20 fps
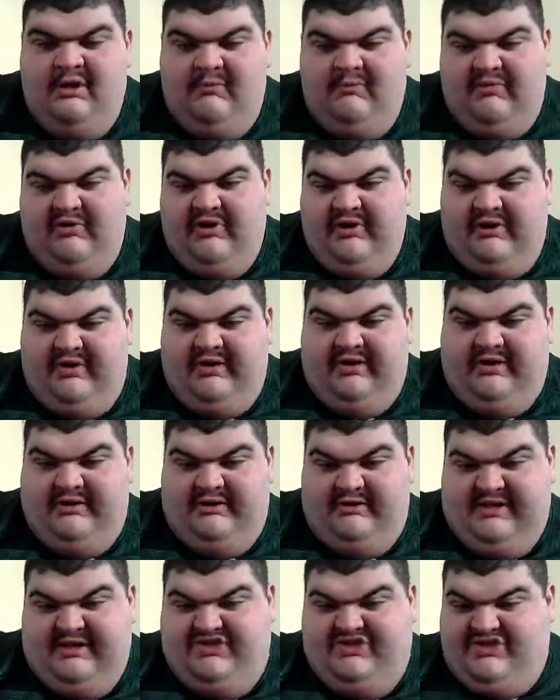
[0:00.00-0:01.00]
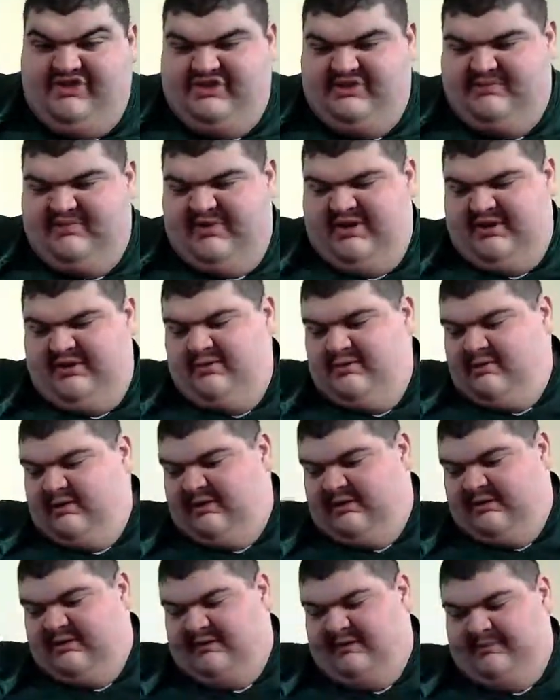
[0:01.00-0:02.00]
But that's just me.
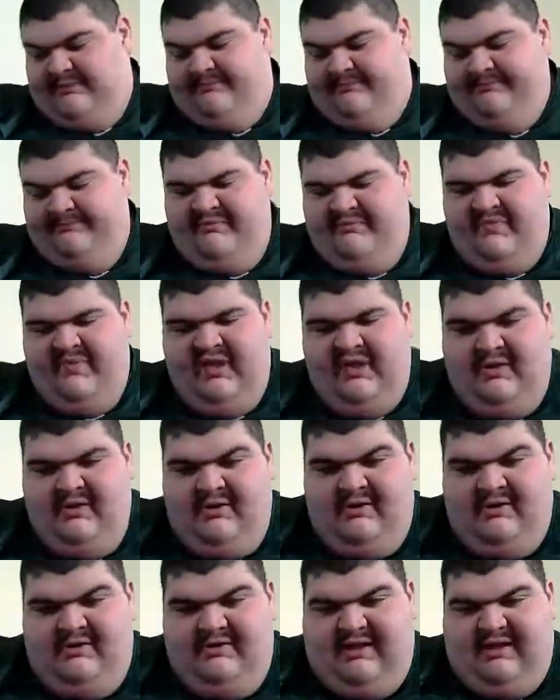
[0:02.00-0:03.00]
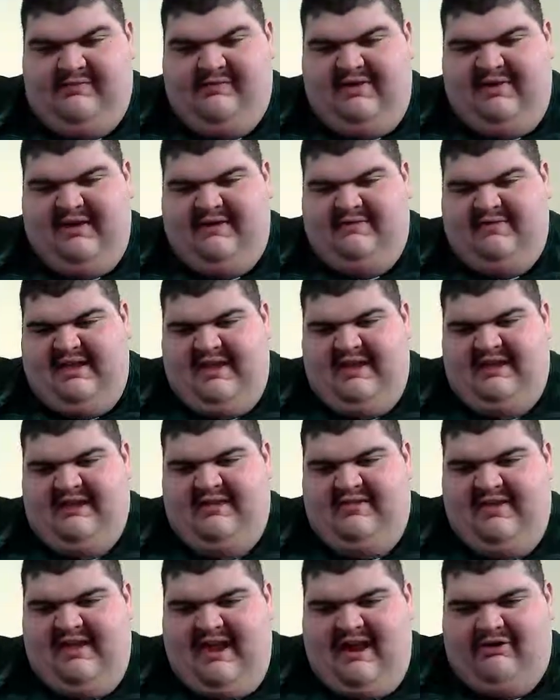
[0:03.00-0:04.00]
Then we have the end
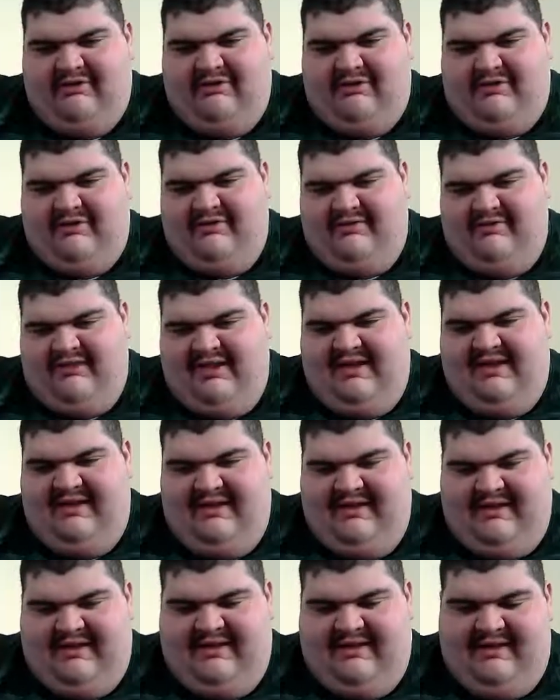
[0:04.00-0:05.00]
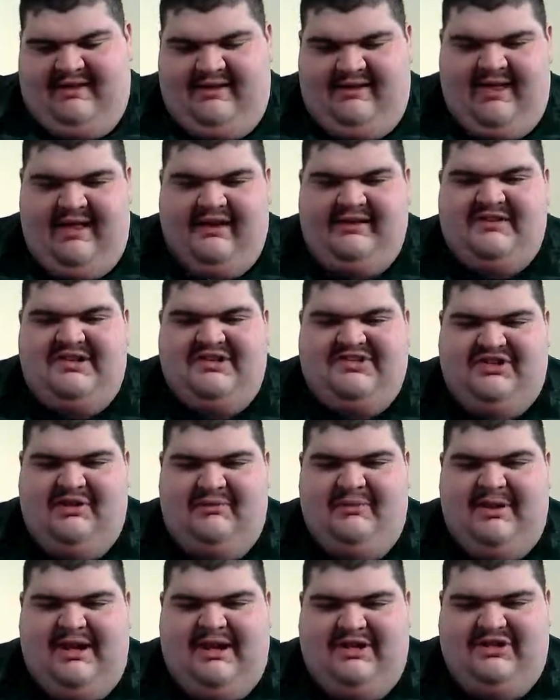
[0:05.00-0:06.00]
of the era, the Hell in a Cell
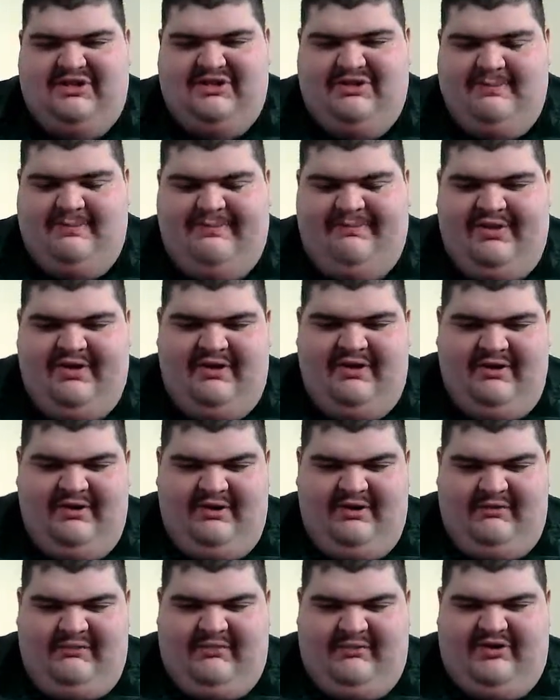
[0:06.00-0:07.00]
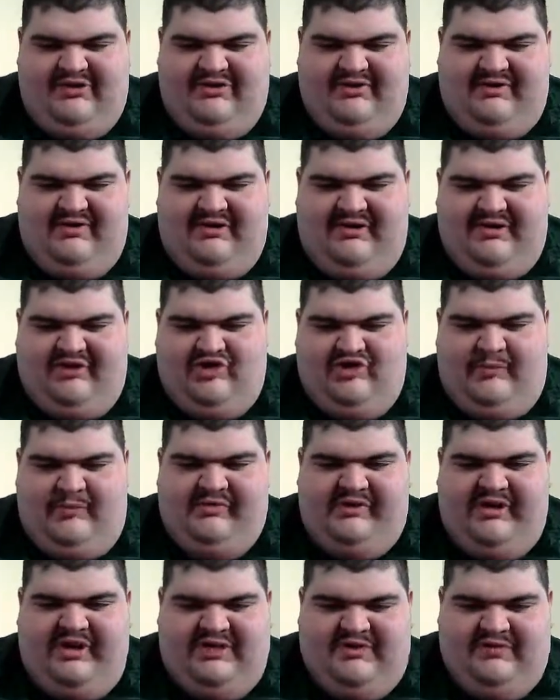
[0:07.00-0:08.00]
match with
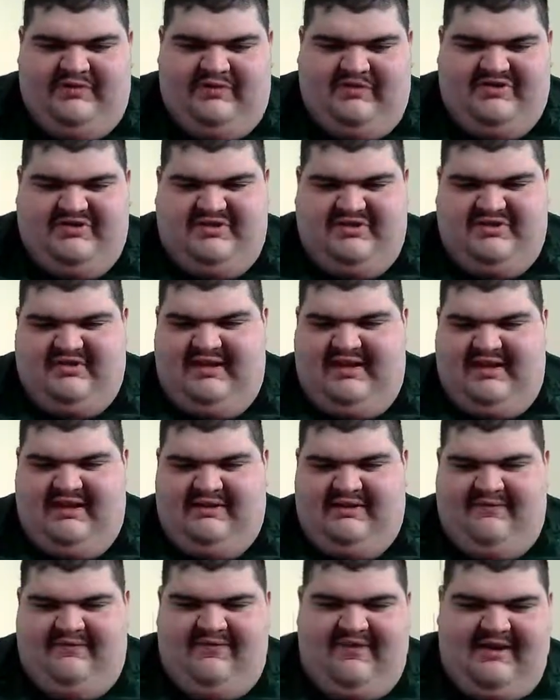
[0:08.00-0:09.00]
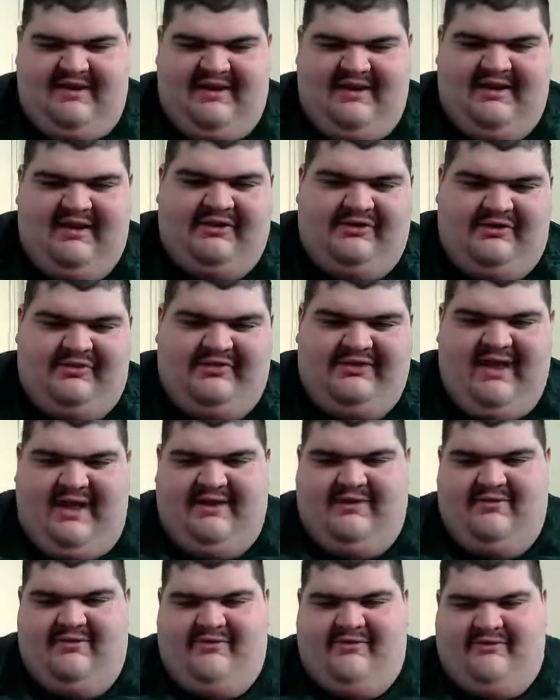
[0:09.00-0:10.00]
Triple H versus the undefeated
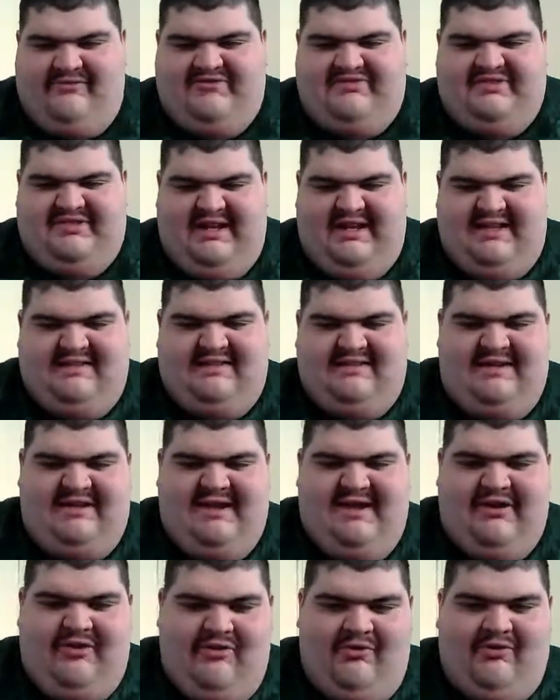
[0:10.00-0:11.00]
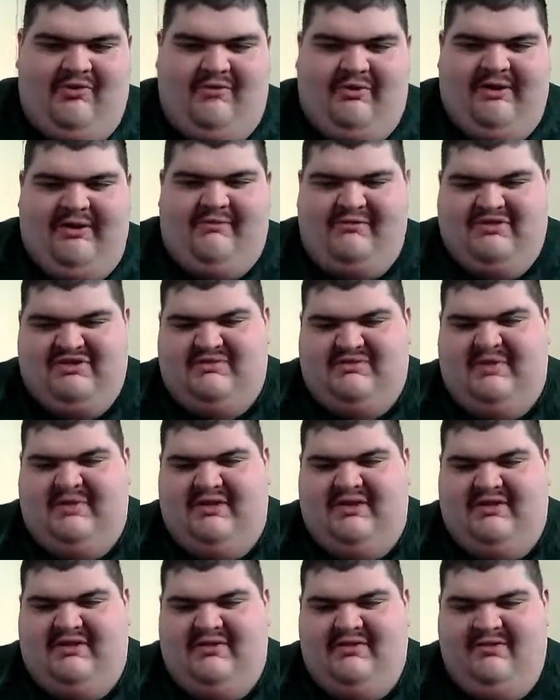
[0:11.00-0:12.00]
Undertaker, who was 19-0 at
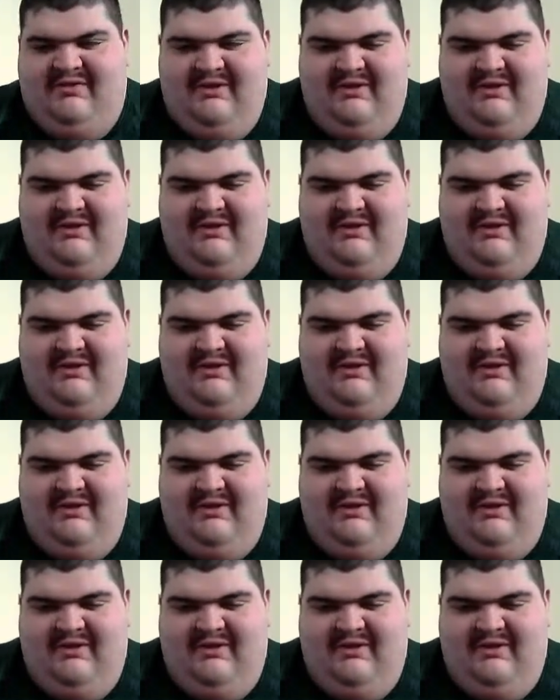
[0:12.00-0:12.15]
WrestleMania.